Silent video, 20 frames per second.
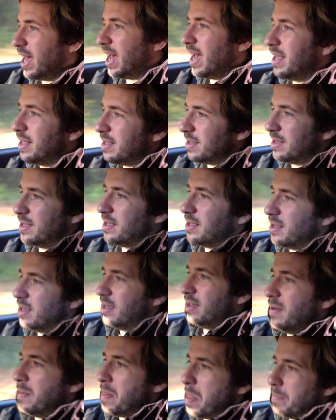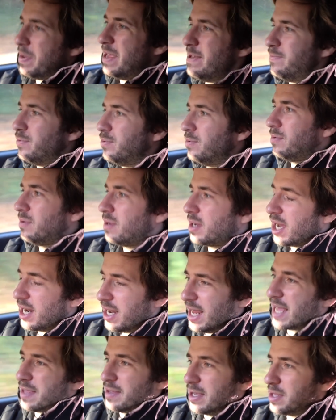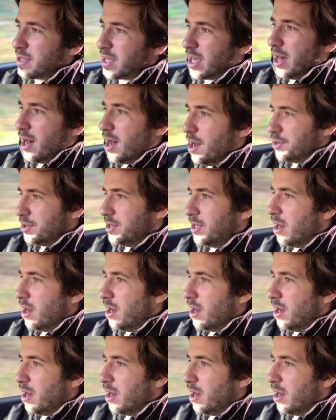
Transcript: and people collect these cars.